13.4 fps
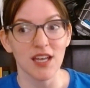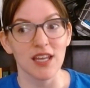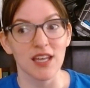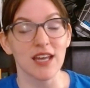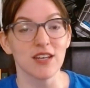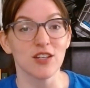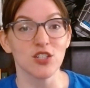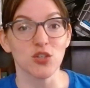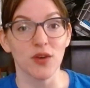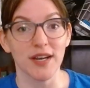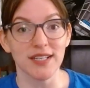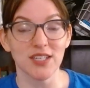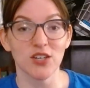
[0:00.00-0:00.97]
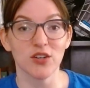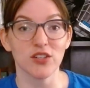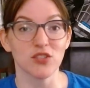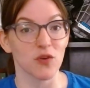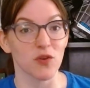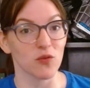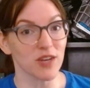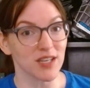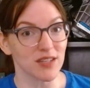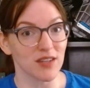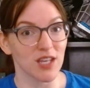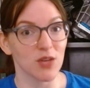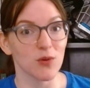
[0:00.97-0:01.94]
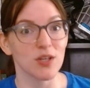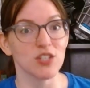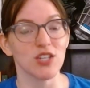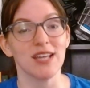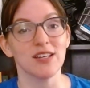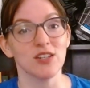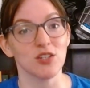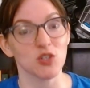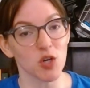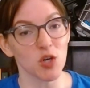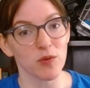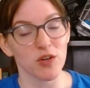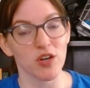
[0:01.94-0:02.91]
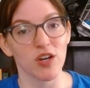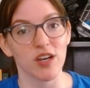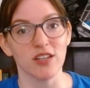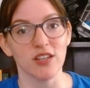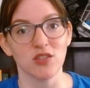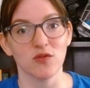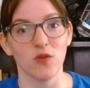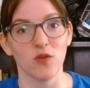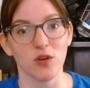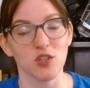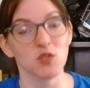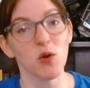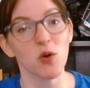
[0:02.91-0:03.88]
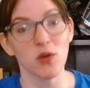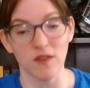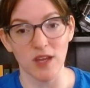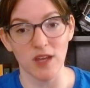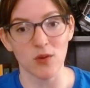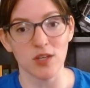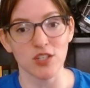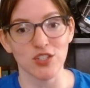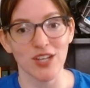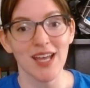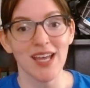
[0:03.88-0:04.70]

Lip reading: Again, a translator is for written language and an interpreter is for spoken language.